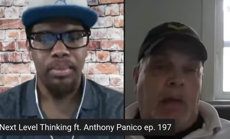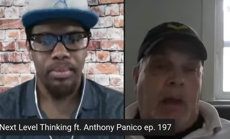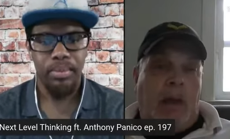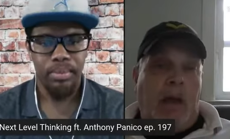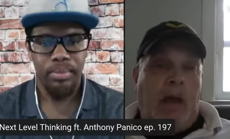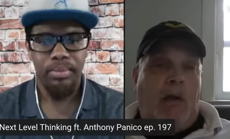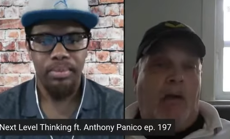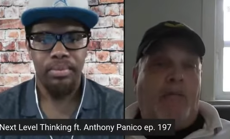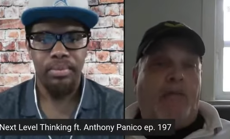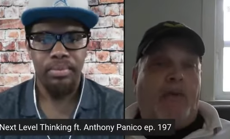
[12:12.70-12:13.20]

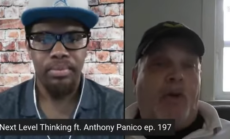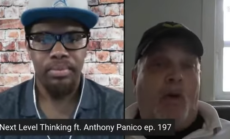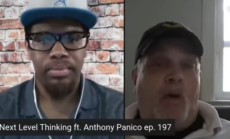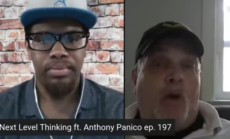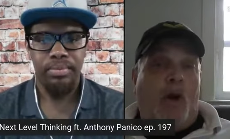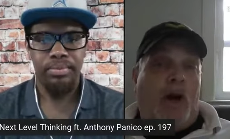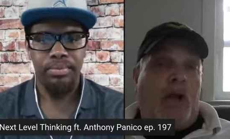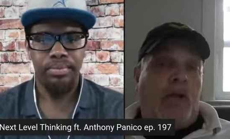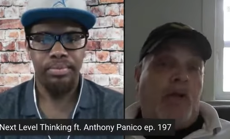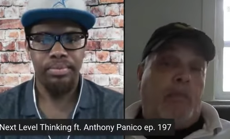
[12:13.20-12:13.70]
Speaker 1: Now, of
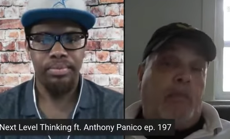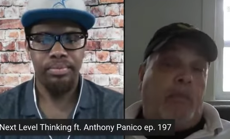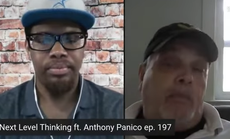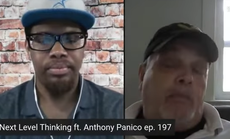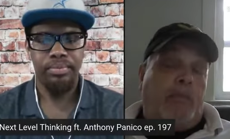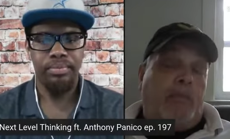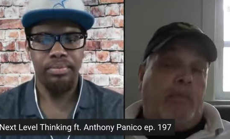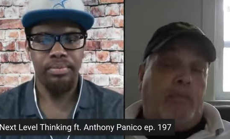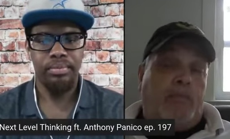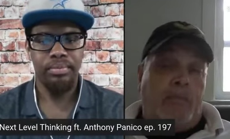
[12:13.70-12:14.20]
course,
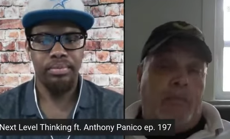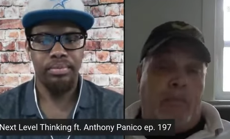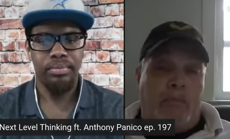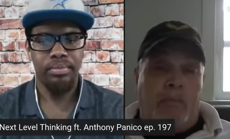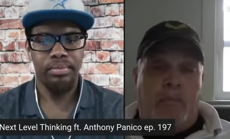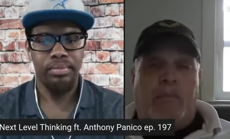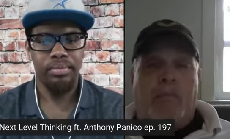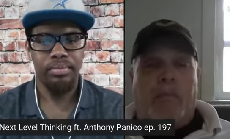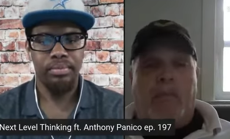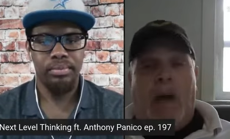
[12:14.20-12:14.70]

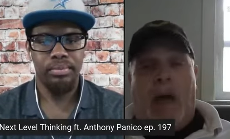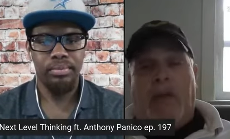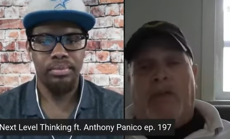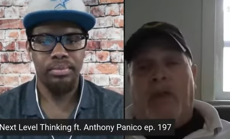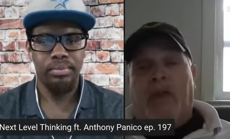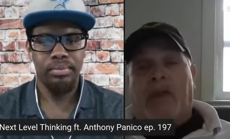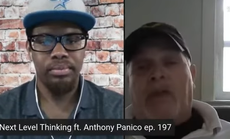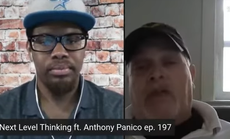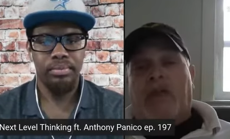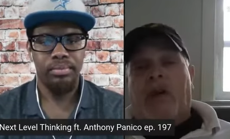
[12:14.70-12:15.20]
I
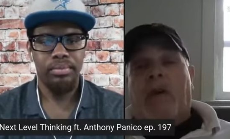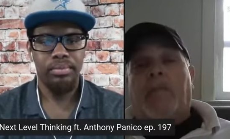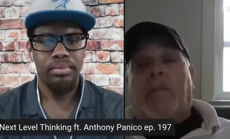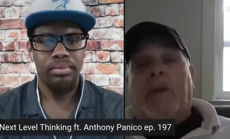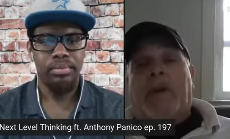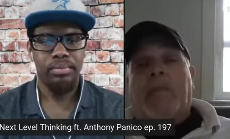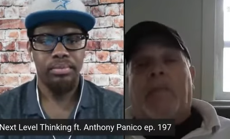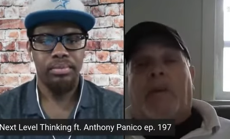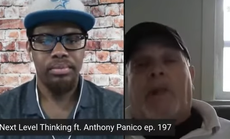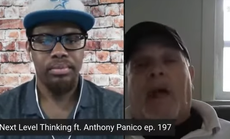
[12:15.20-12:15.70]
think some
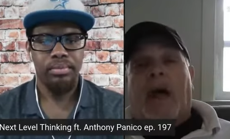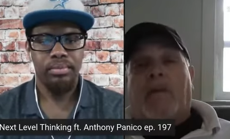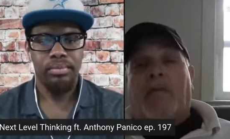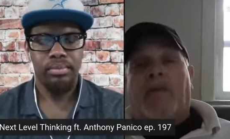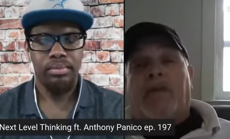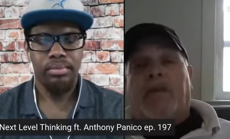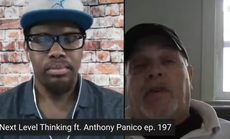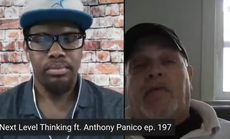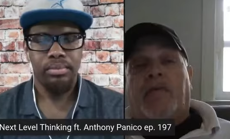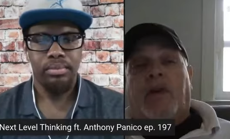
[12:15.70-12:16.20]
people have
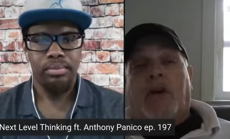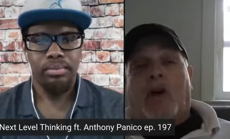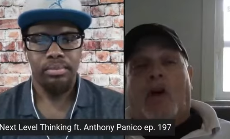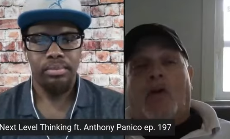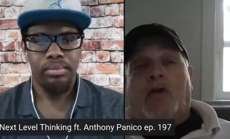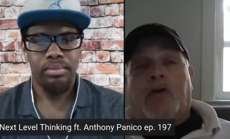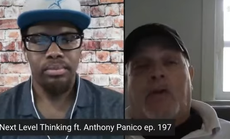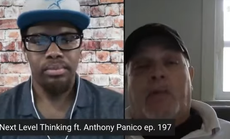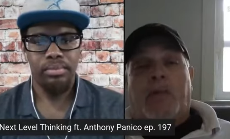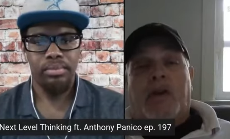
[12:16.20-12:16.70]
a
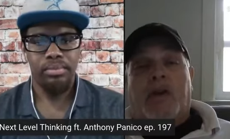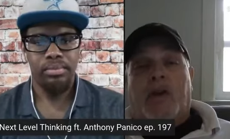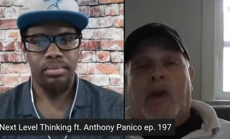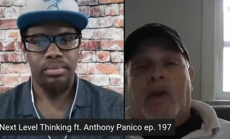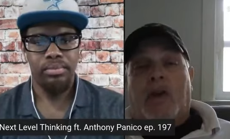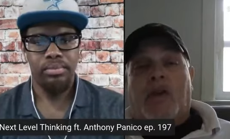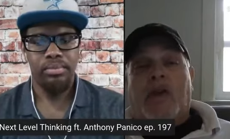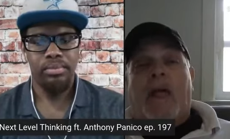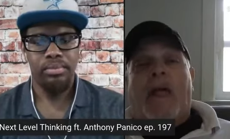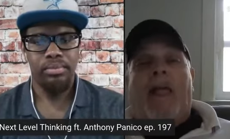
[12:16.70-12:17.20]
difficulty
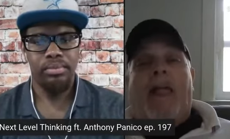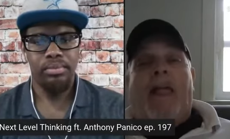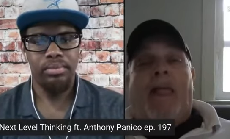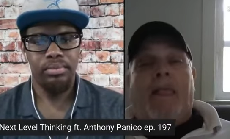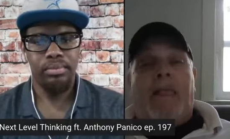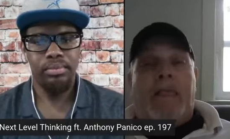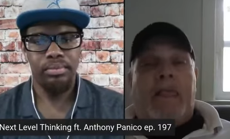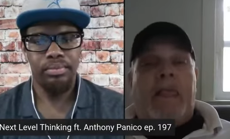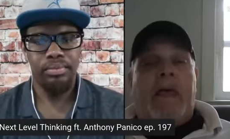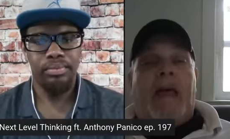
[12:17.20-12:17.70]
because
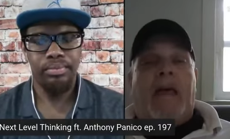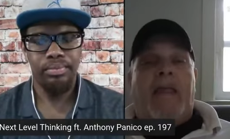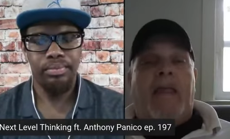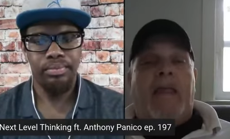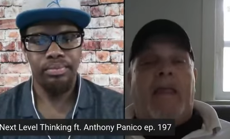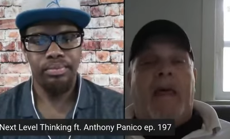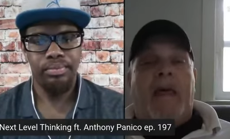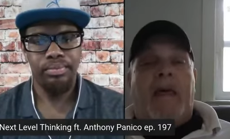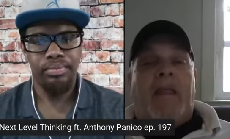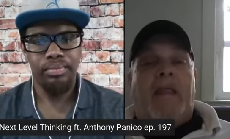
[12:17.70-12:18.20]

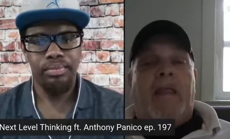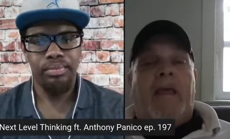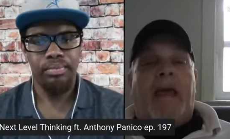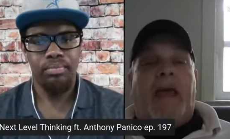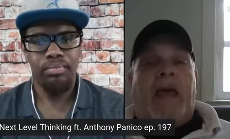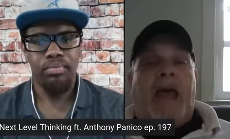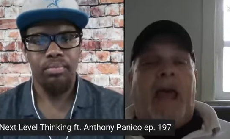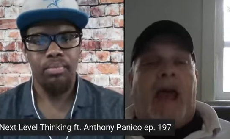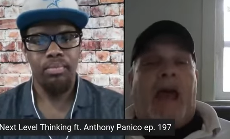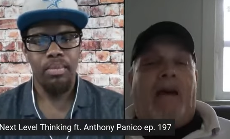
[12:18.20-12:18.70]
th- th-
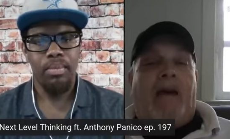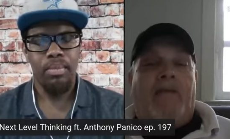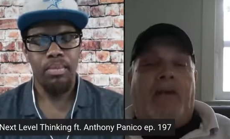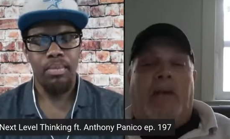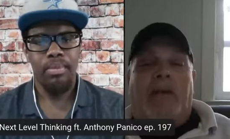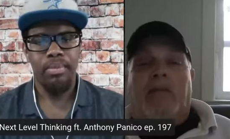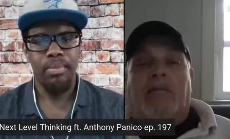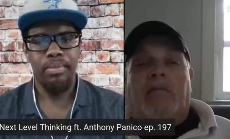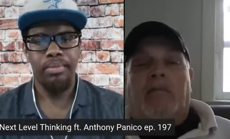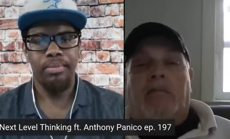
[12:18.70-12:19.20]
they
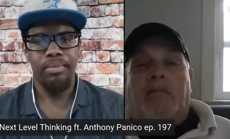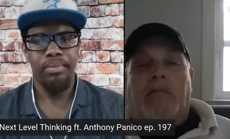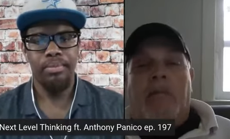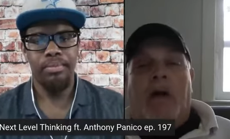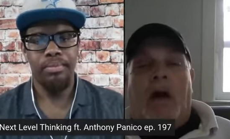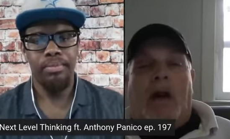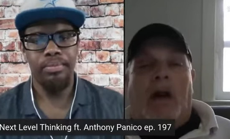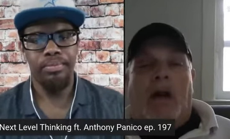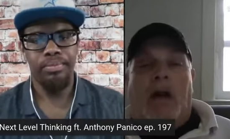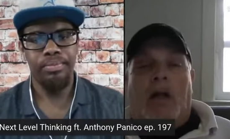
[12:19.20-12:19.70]
haven't
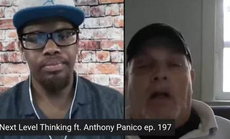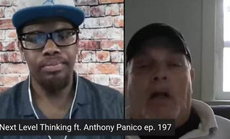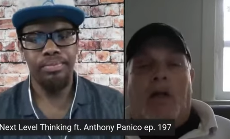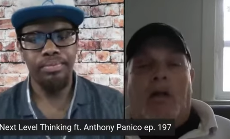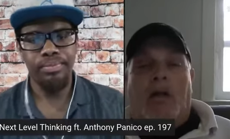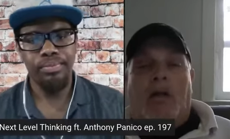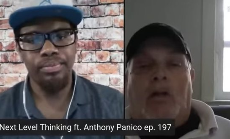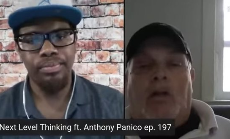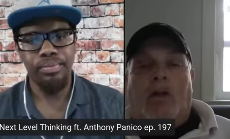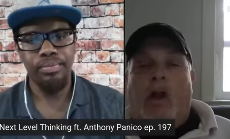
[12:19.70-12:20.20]
uh,
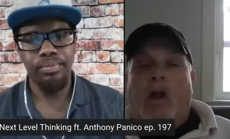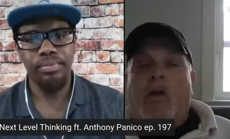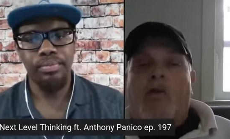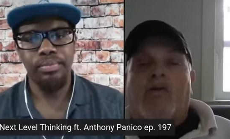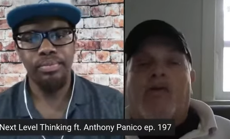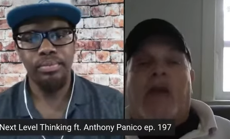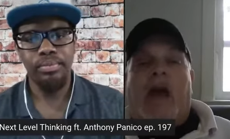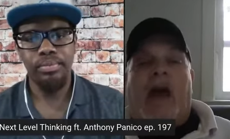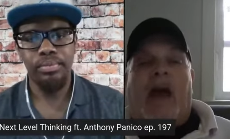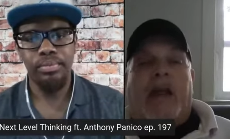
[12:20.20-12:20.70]

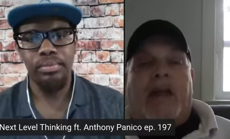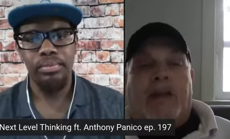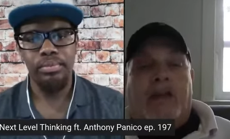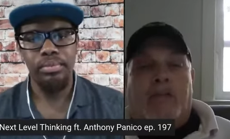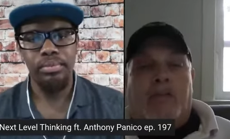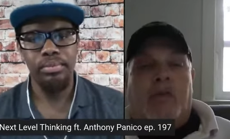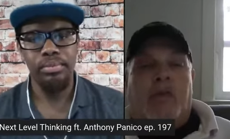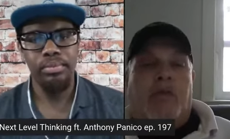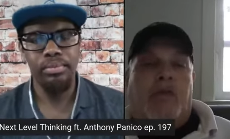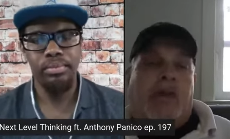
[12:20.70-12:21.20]
learned how to
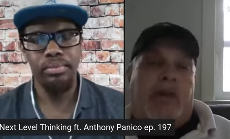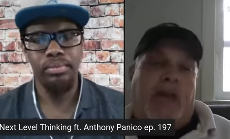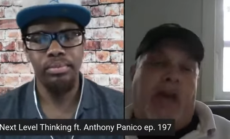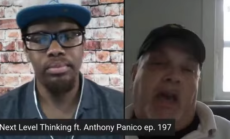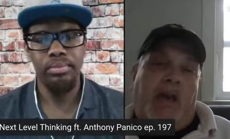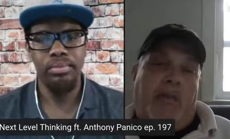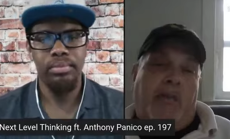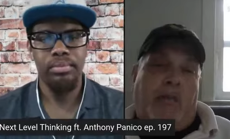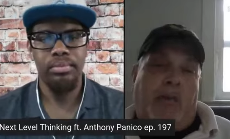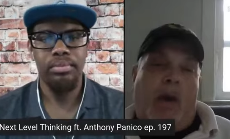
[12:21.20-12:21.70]

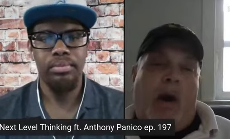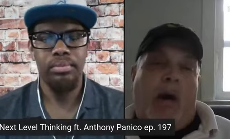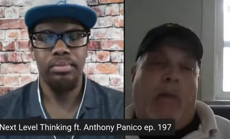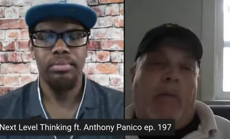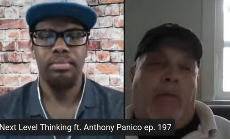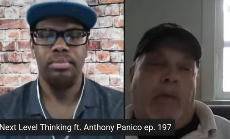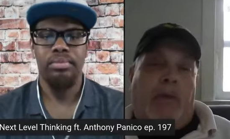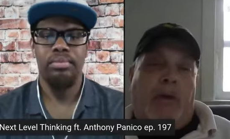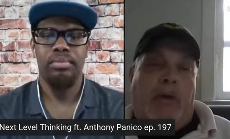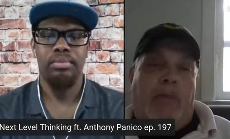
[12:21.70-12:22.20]
communicate
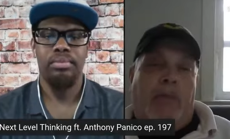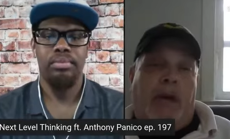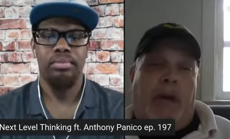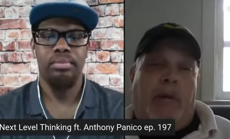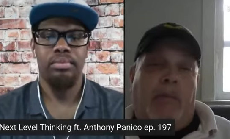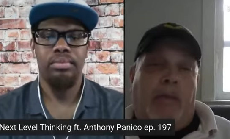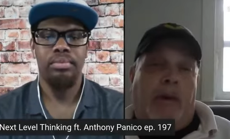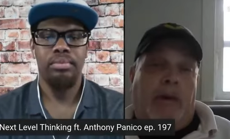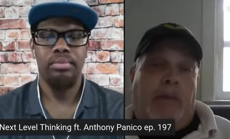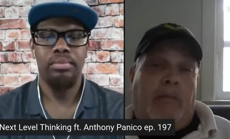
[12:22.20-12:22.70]
properly,
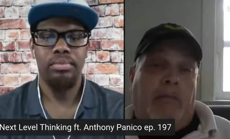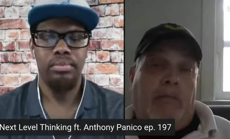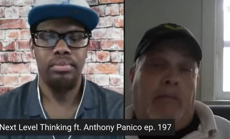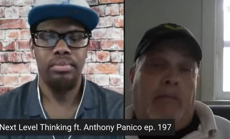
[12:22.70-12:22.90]
maybe.